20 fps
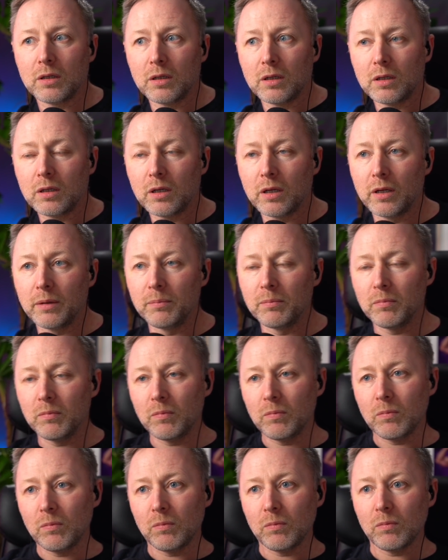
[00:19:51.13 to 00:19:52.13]

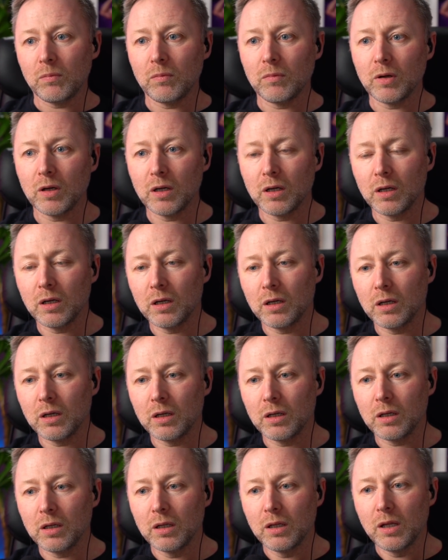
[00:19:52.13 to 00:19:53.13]

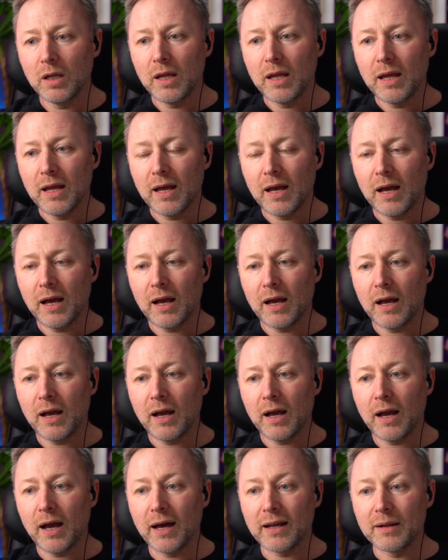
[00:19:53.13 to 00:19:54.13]

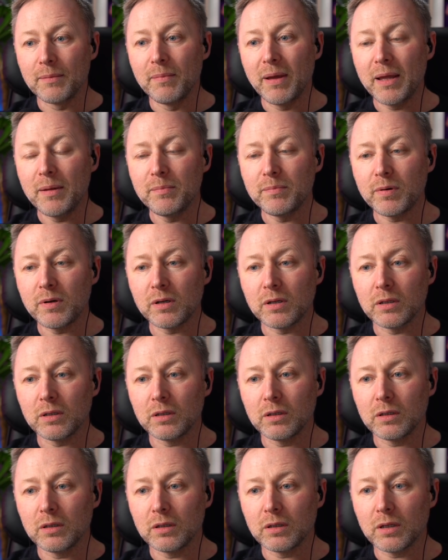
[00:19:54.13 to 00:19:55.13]
I remember
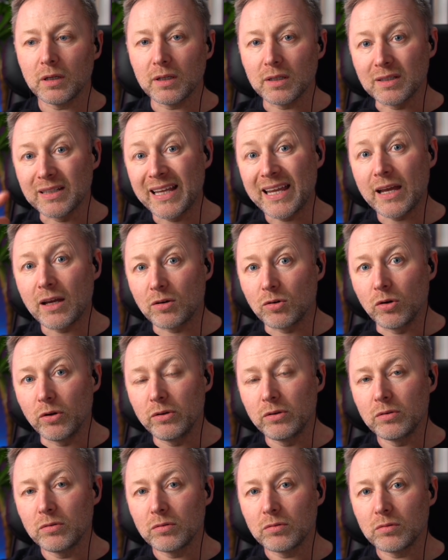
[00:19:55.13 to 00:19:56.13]
later
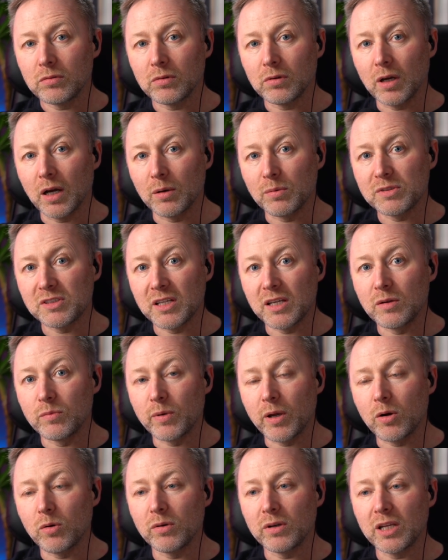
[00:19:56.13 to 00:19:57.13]
on, I was doing
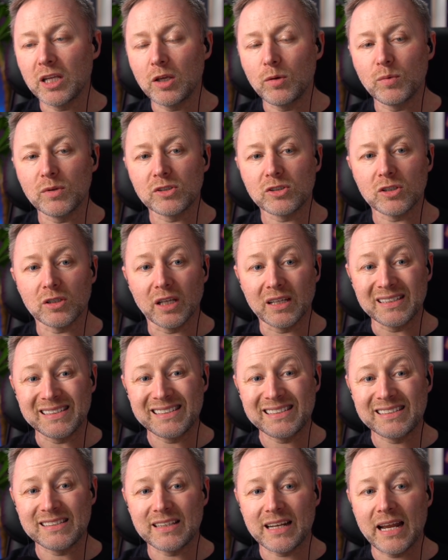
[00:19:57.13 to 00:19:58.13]
well and he was like
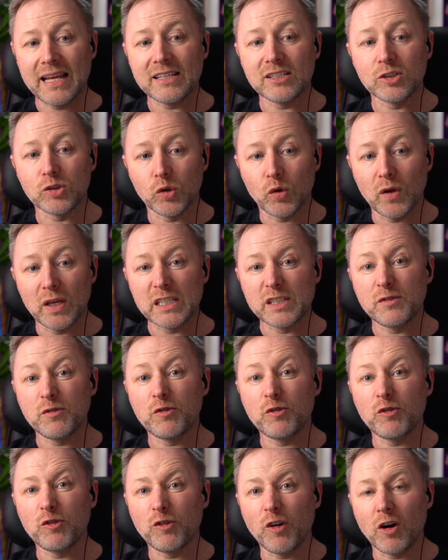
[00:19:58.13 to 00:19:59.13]
stressed out his
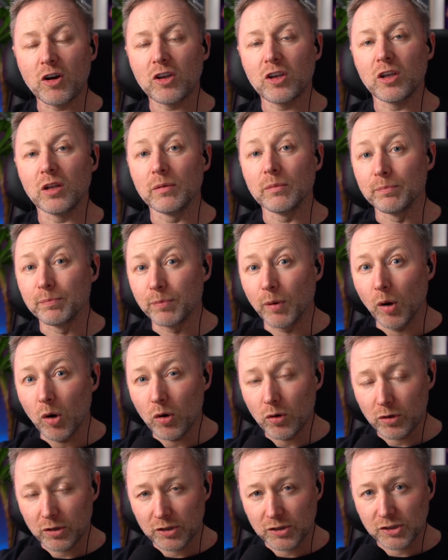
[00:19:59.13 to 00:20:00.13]
fucking
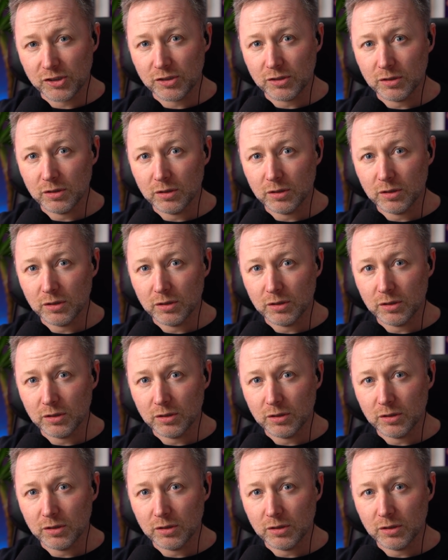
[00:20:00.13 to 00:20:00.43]
box.